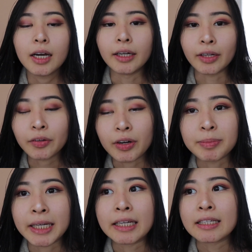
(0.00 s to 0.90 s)
Another
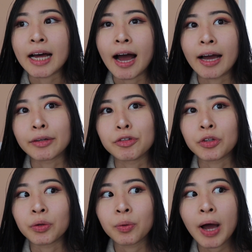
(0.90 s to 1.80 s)
update is that I
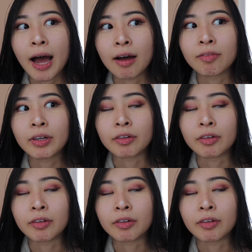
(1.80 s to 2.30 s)
do have